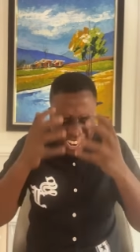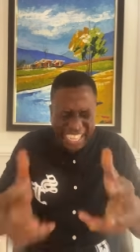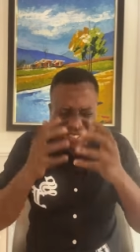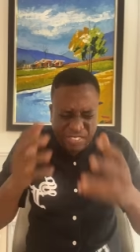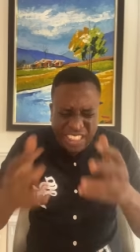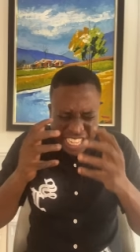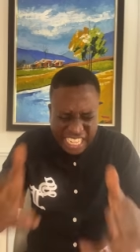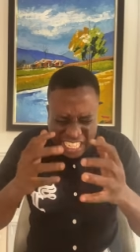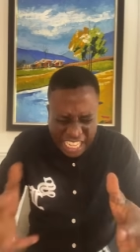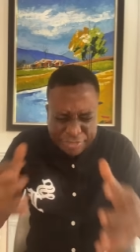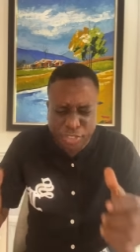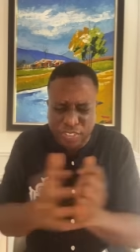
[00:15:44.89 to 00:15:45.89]
grant me the
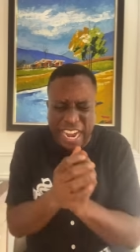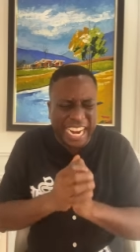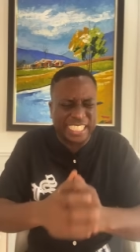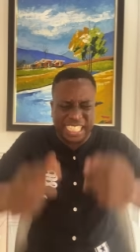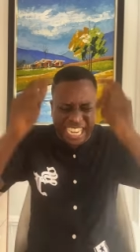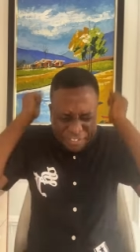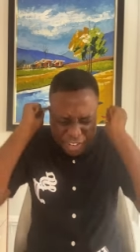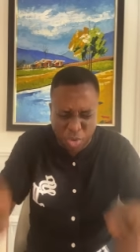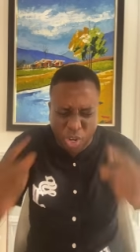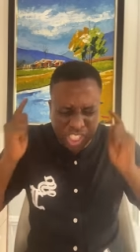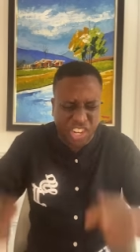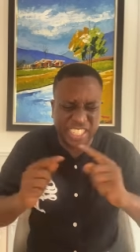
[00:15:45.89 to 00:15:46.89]
gift of access.
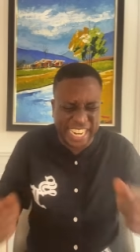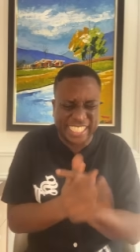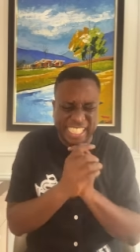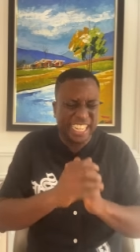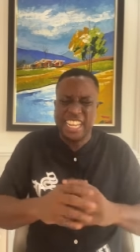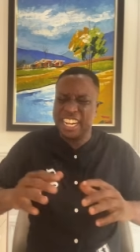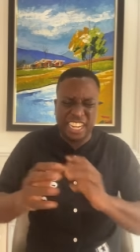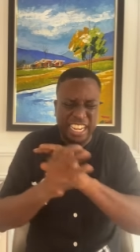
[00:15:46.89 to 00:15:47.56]
Everyone connected.